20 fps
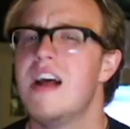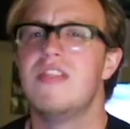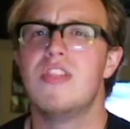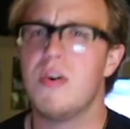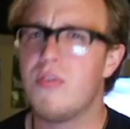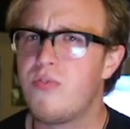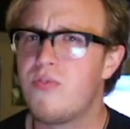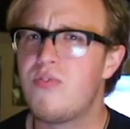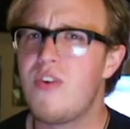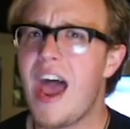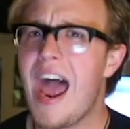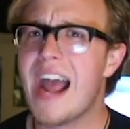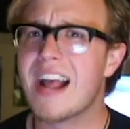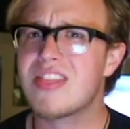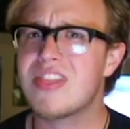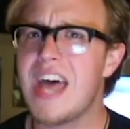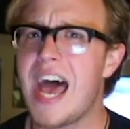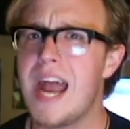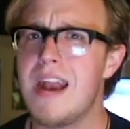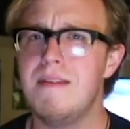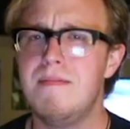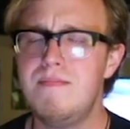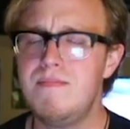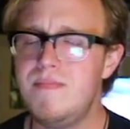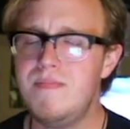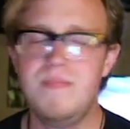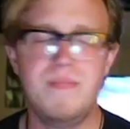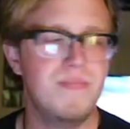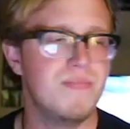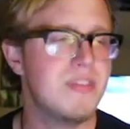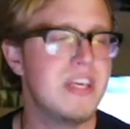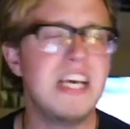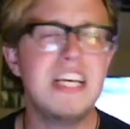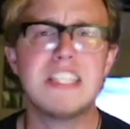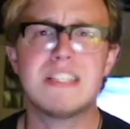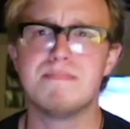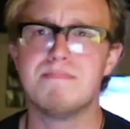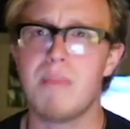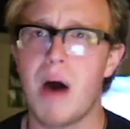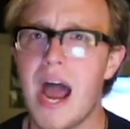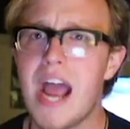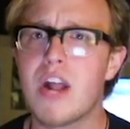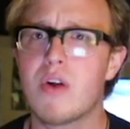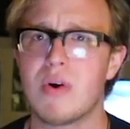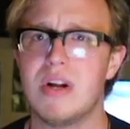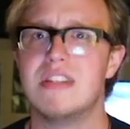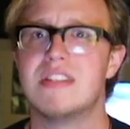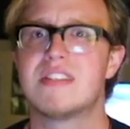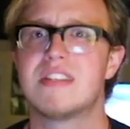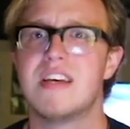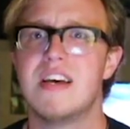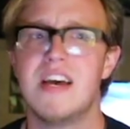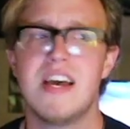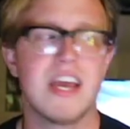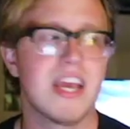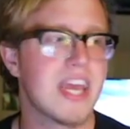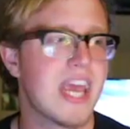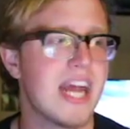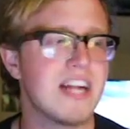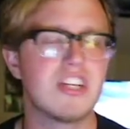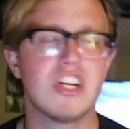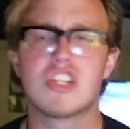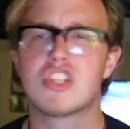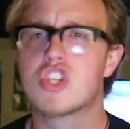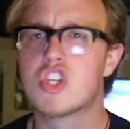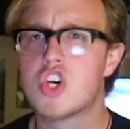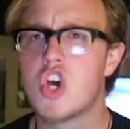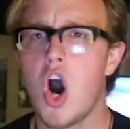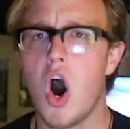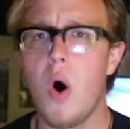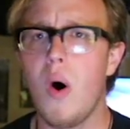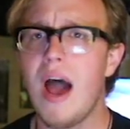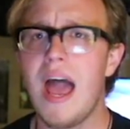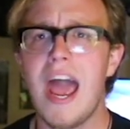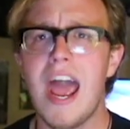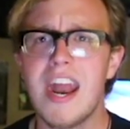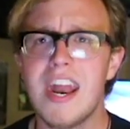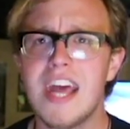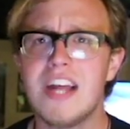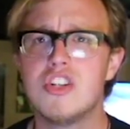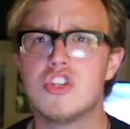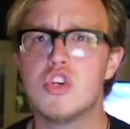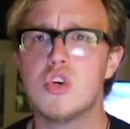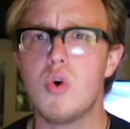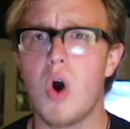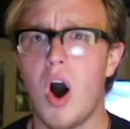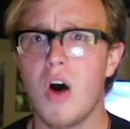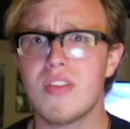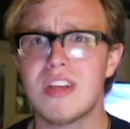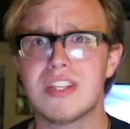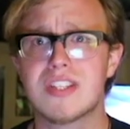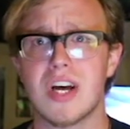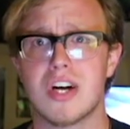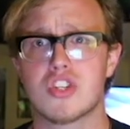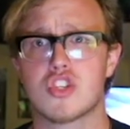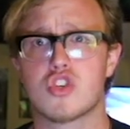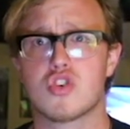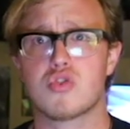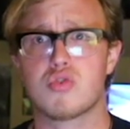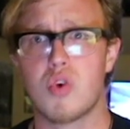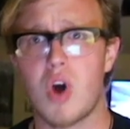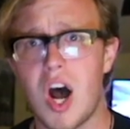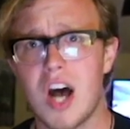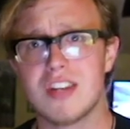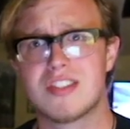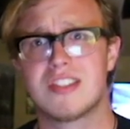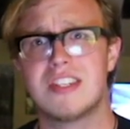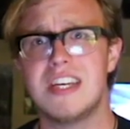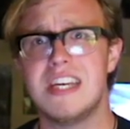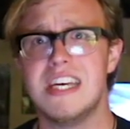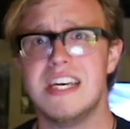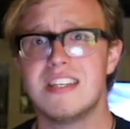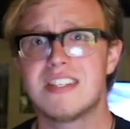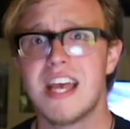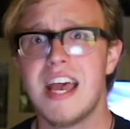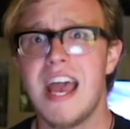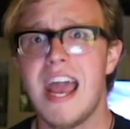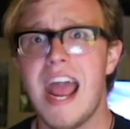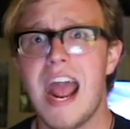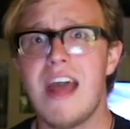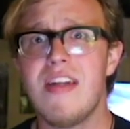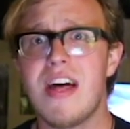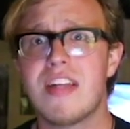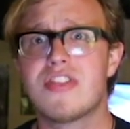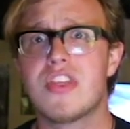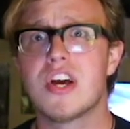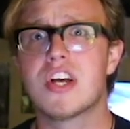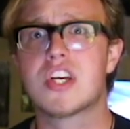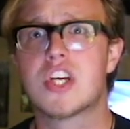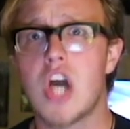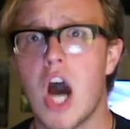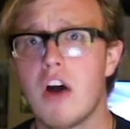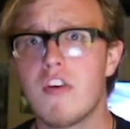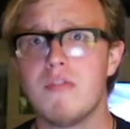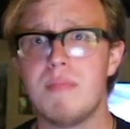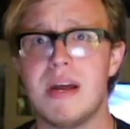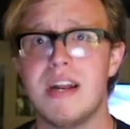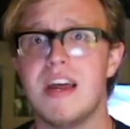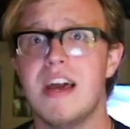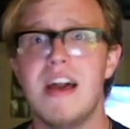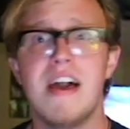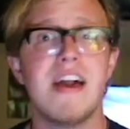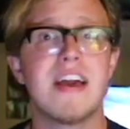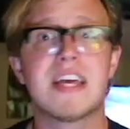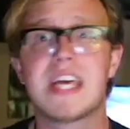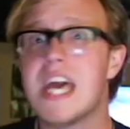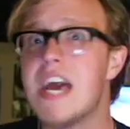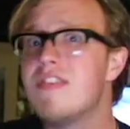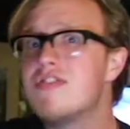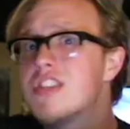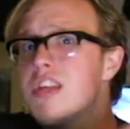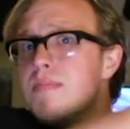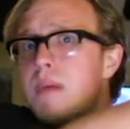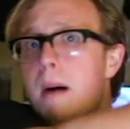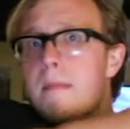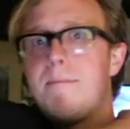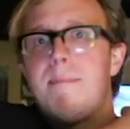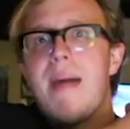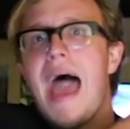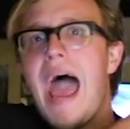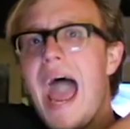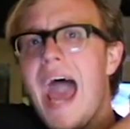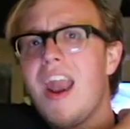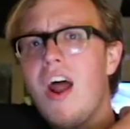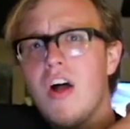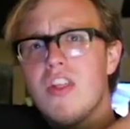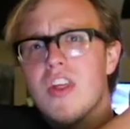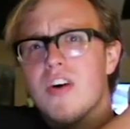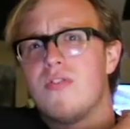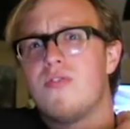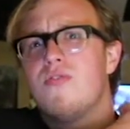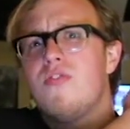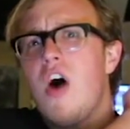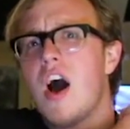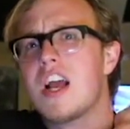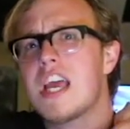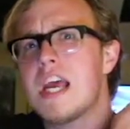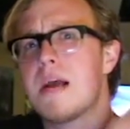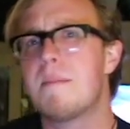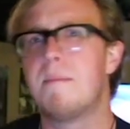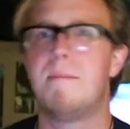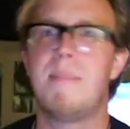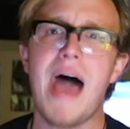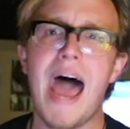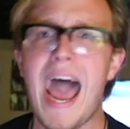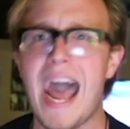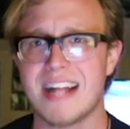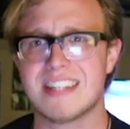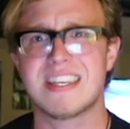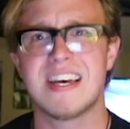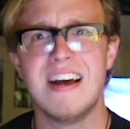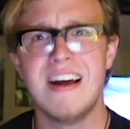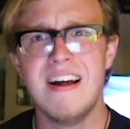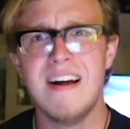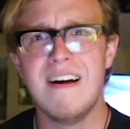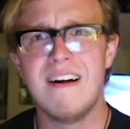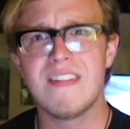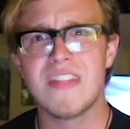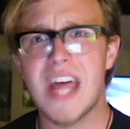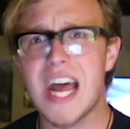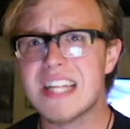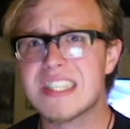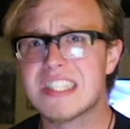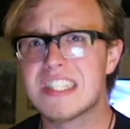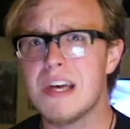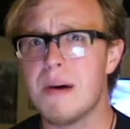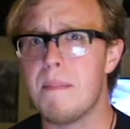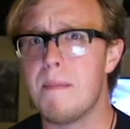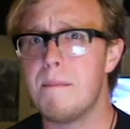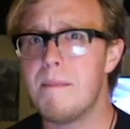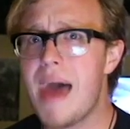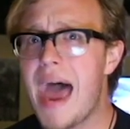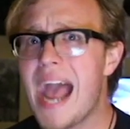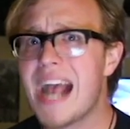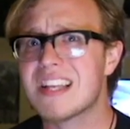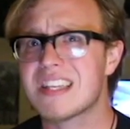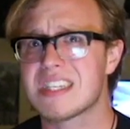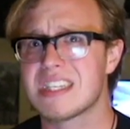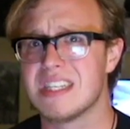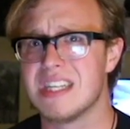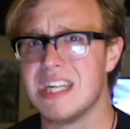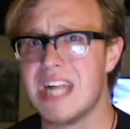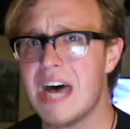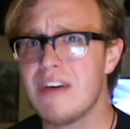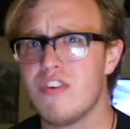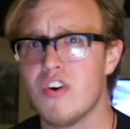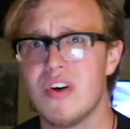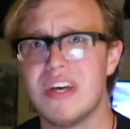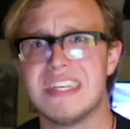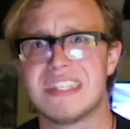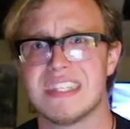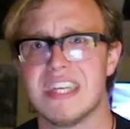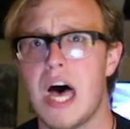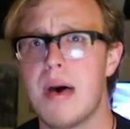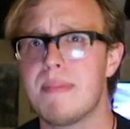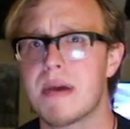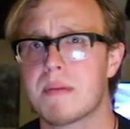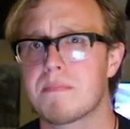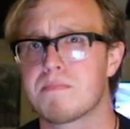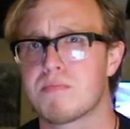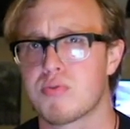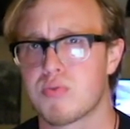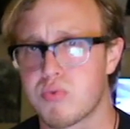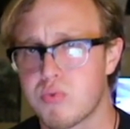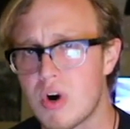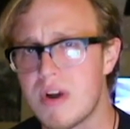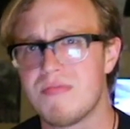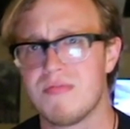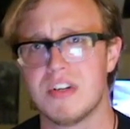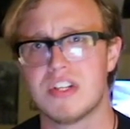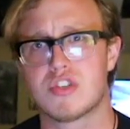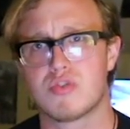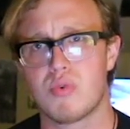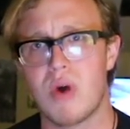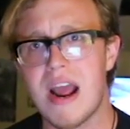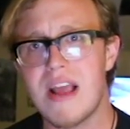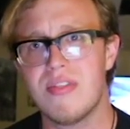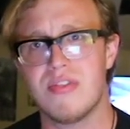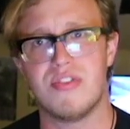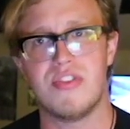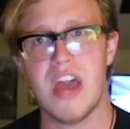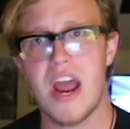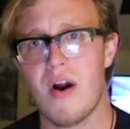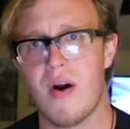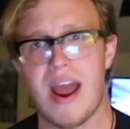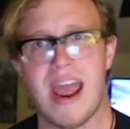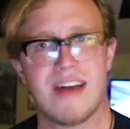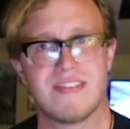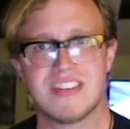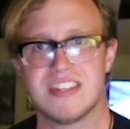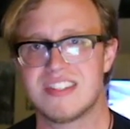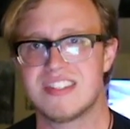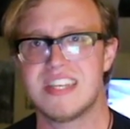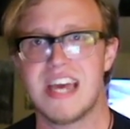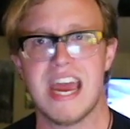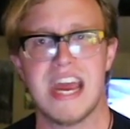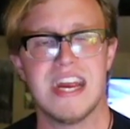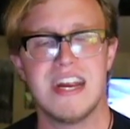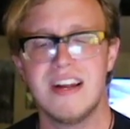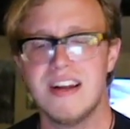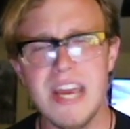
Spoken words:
The fact that these migrants can just go ahead and do all these atrocities and that the government gives them a pat on the fucking back, that's some max level Islamic privilege right there, I have to say.